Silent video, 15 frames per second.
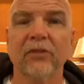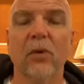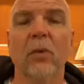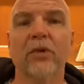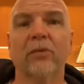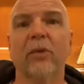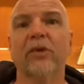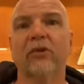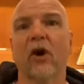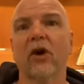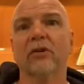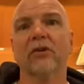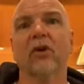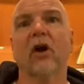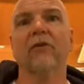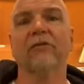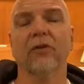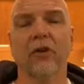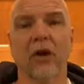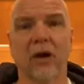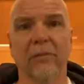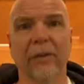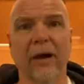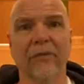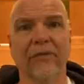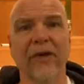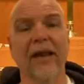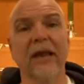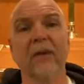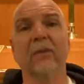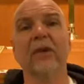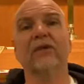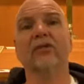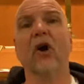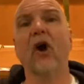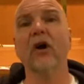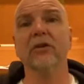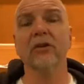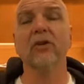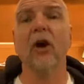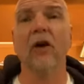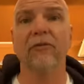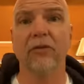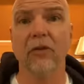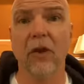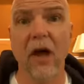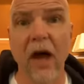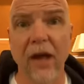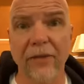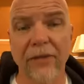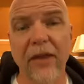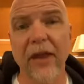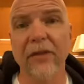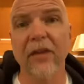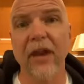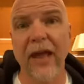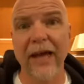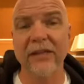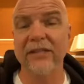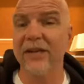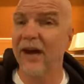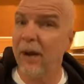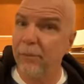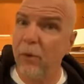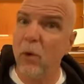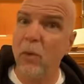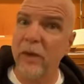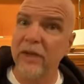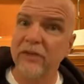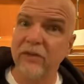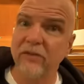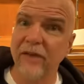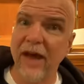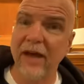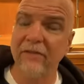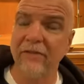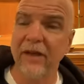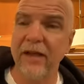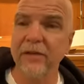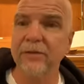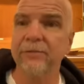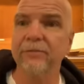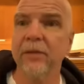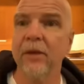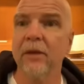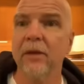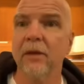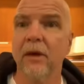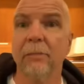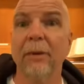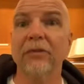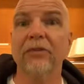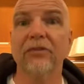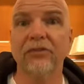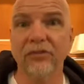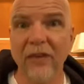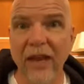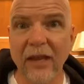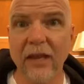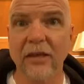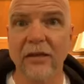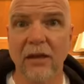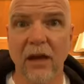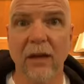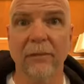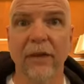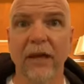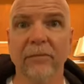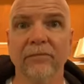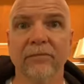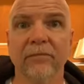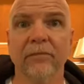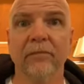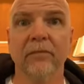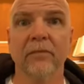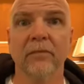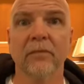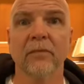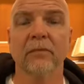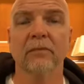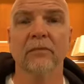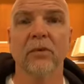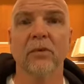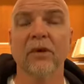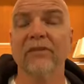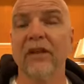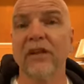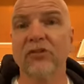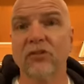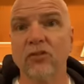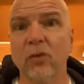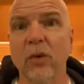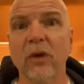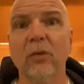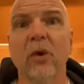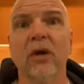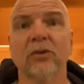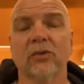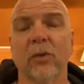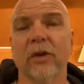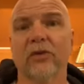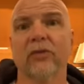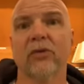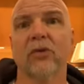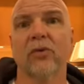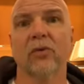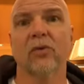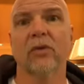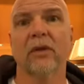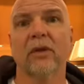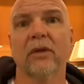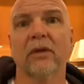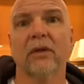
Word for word: So we, we talked an awful lot about that. And we talked an awful lot then the last couple weeks of Advent about the second coming. Revelation 21, 22,